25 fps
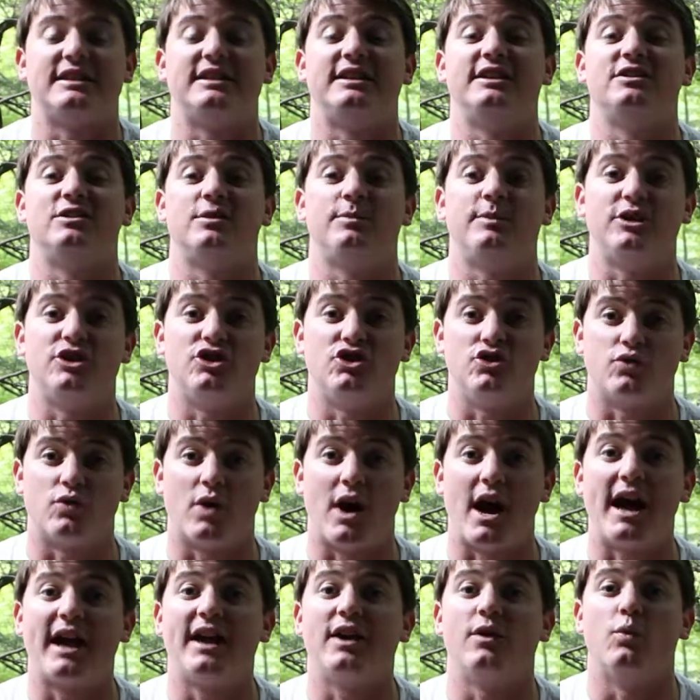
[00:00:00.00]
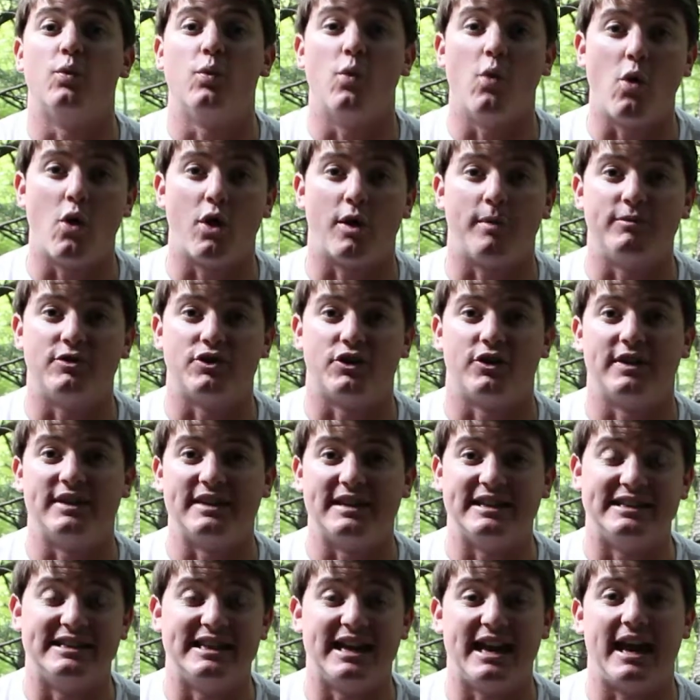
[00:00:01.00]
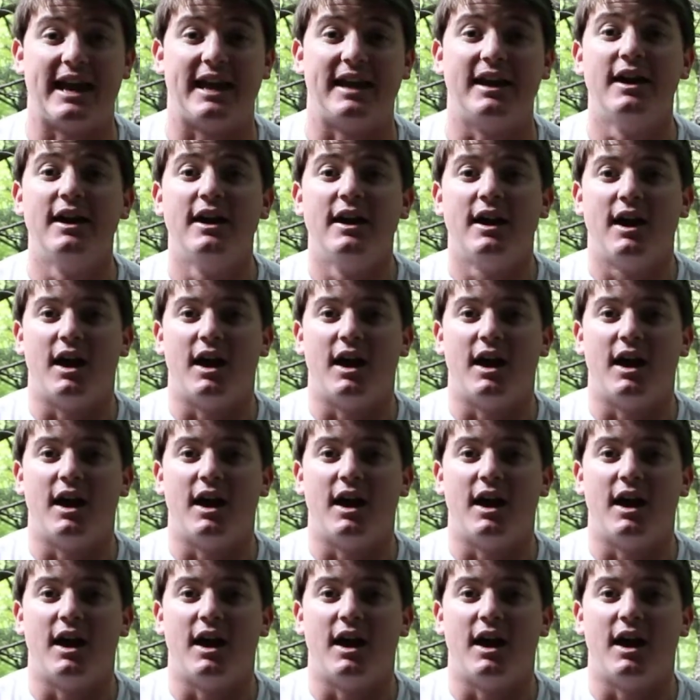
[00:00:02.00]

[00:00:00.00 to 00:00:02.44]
It needs to be dry and warm during the day.